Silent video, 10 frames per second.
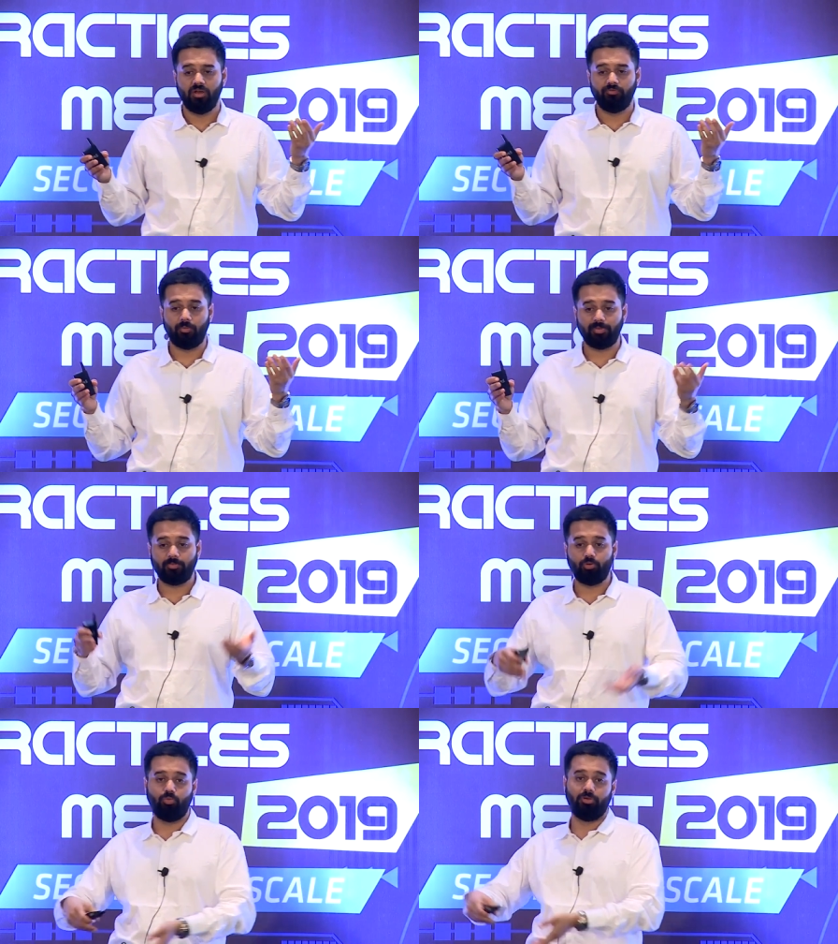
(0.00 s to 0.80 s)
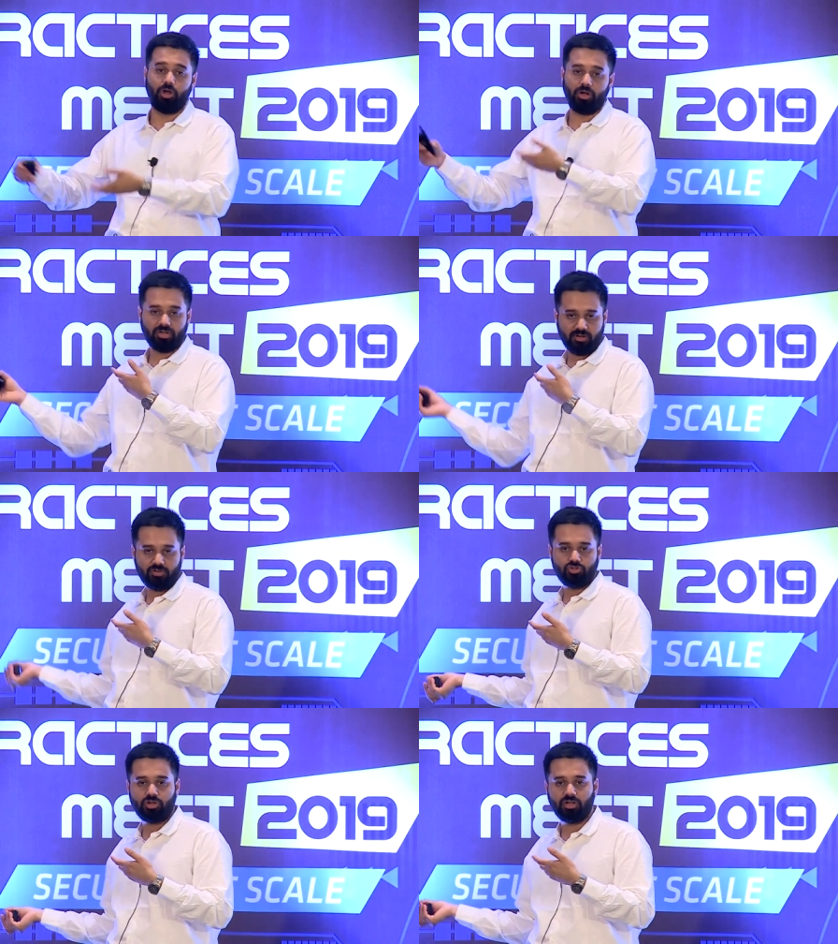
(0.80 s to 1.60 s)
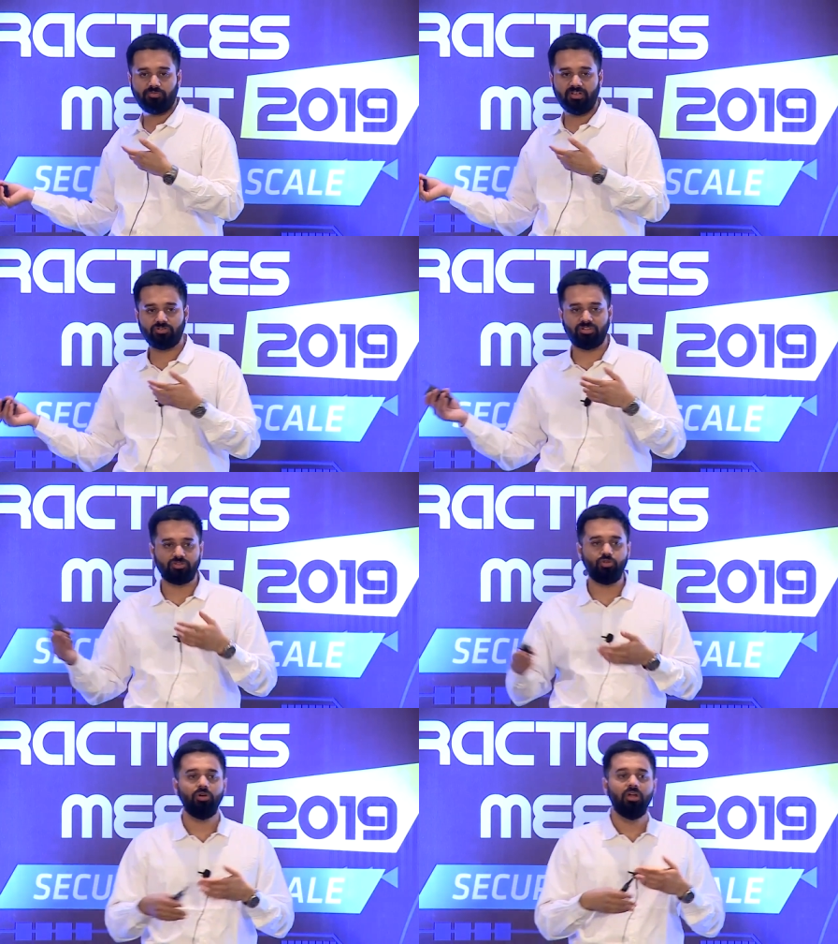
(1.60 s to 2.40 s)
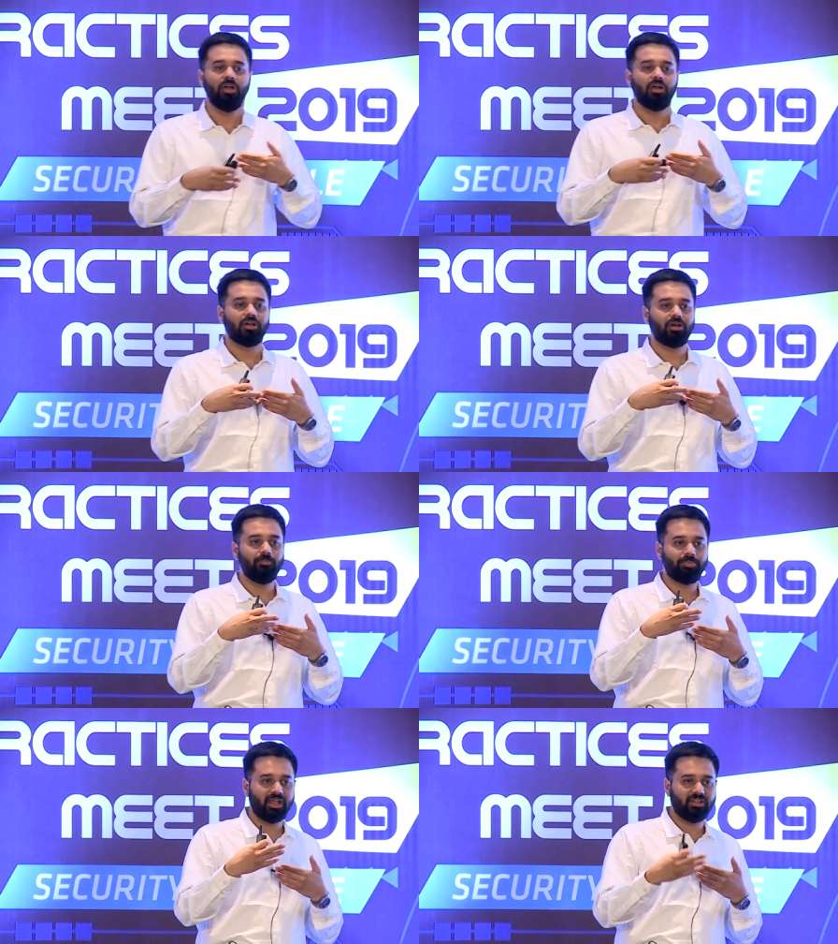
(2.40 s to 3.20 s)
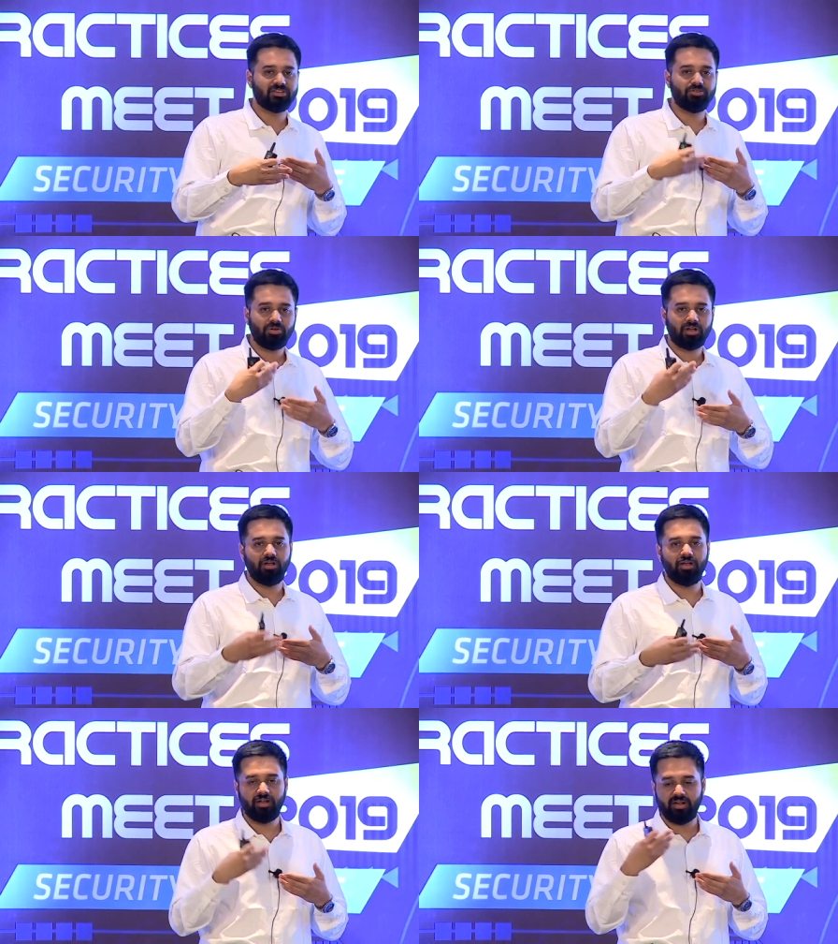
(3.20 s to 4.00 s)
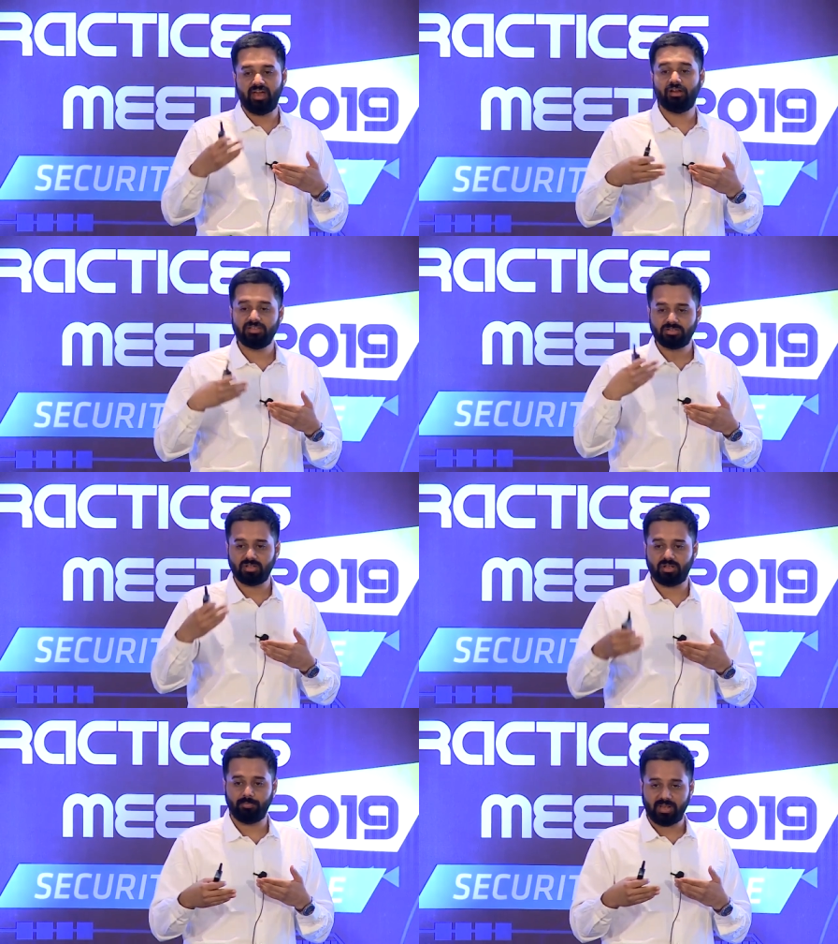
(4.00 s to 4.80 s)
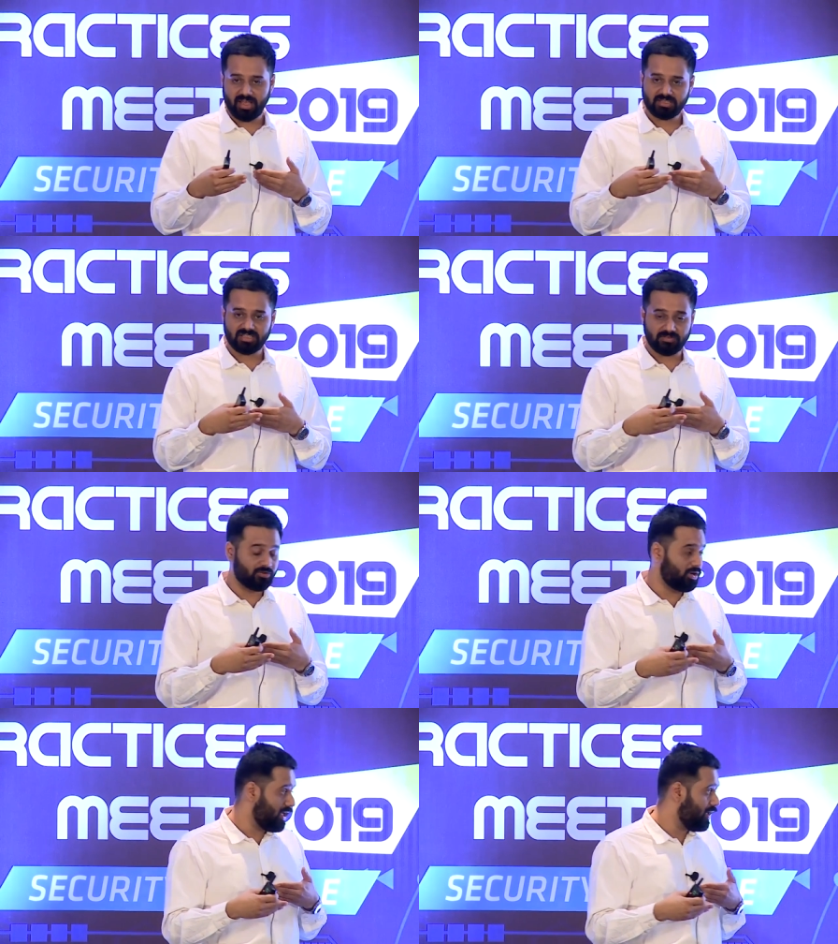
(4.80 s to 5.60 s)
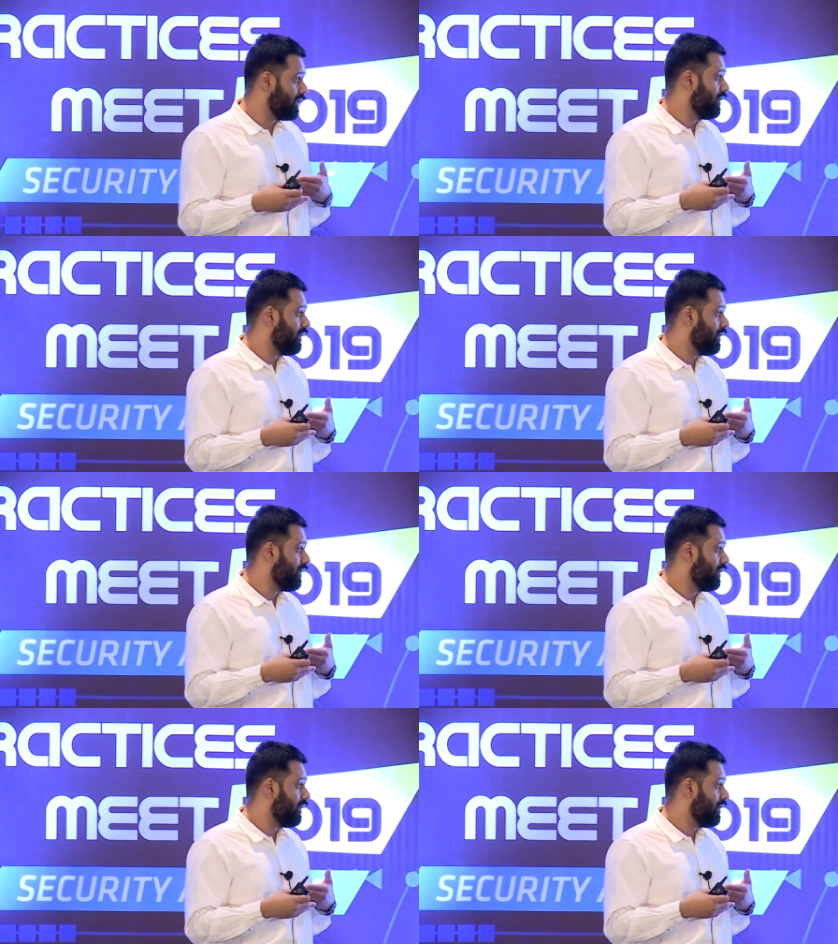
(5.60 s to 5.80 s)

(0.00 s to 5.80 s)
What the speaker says: for people who belong to different geographies. So there's no adherence to the compliance as of today.